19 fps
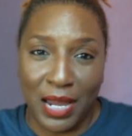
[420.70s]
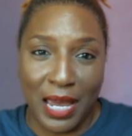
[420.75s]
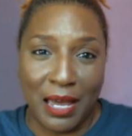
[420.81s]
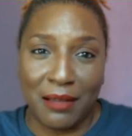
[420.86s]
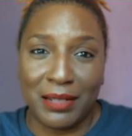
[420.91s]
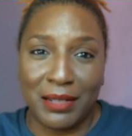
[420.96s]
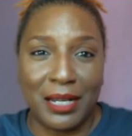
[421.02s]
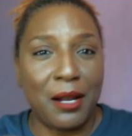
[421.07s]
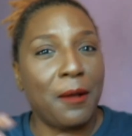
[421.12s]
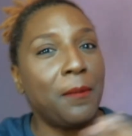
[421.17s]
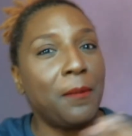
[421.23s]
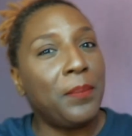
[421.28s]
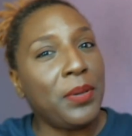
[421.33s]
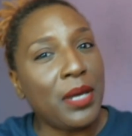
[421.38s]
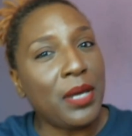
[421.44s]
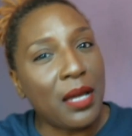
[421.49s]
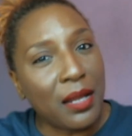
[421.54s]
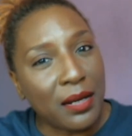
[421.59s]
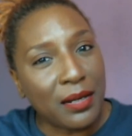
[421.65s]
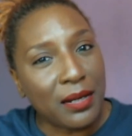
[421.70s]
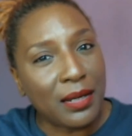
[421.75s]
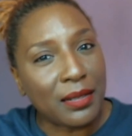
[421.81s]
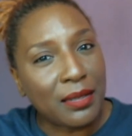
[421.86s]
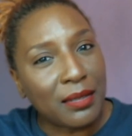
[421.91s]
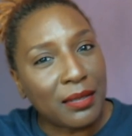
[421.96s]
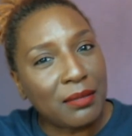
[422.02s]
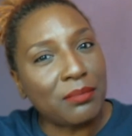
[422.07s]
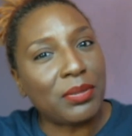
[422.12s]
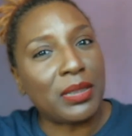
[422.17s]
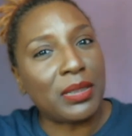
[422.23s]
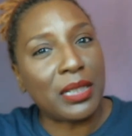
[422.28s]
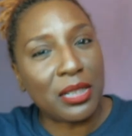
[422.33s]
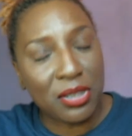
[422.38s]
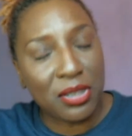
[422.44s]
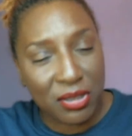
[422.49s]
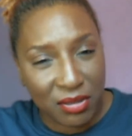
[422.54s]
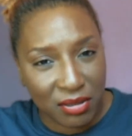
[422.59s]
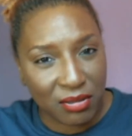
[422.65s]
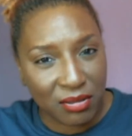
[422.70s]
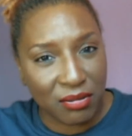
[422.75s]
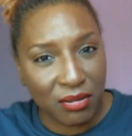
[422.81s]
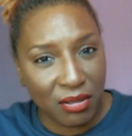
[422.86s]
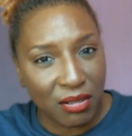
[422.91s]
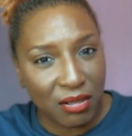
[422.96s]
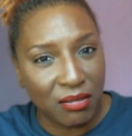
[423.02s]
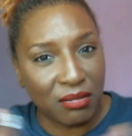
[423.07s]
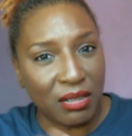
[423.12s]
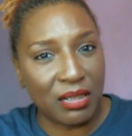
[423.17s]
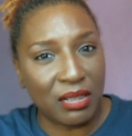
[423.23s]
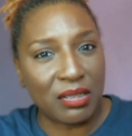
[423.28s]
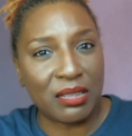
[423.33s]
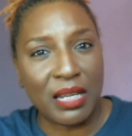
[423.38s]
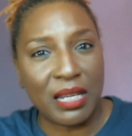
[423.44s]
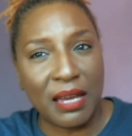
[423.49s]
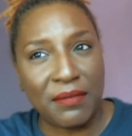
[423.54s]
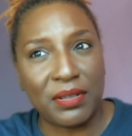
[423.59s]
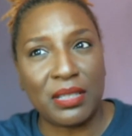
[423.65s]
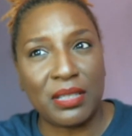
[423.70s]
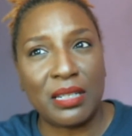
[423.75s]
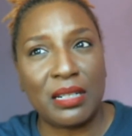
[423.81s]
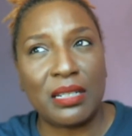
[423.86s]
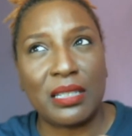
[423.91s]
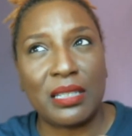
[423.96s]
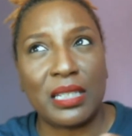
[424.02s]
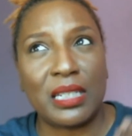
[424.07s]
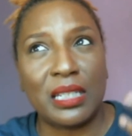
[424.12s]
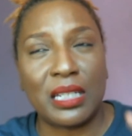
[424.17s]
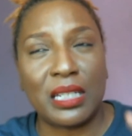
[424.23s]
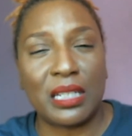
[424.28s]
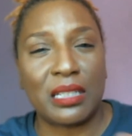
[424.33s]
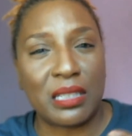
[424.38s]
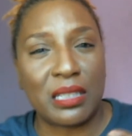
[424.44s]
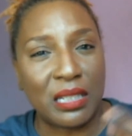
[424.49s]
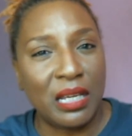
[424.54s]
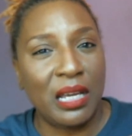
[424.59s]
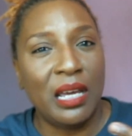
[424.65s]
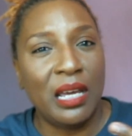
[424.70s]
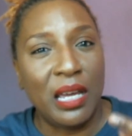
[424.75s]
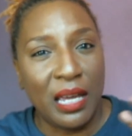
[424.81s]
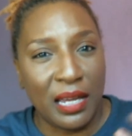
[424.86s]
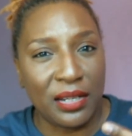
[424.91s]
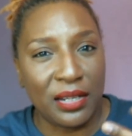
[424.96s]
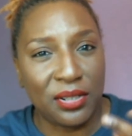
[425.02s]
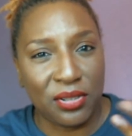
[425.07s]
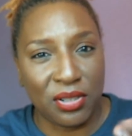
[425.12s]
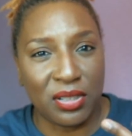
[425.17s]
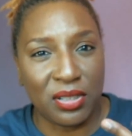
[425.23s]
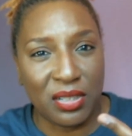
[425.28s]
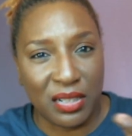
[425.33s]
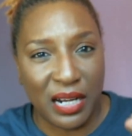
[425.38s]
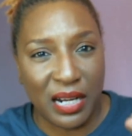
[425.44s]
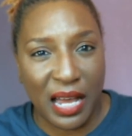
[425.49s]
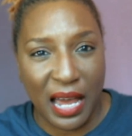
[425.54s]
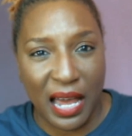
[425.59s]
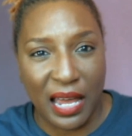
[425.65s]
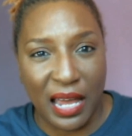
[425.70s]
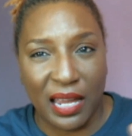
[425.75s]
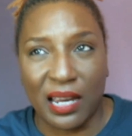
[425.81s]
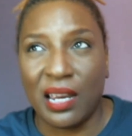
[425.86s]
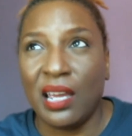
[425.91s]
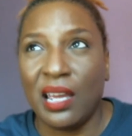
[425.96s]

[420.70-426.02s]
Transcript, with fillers: out. They don't peel or nothing, but they just, you know, they just have a tendency to get extra dry,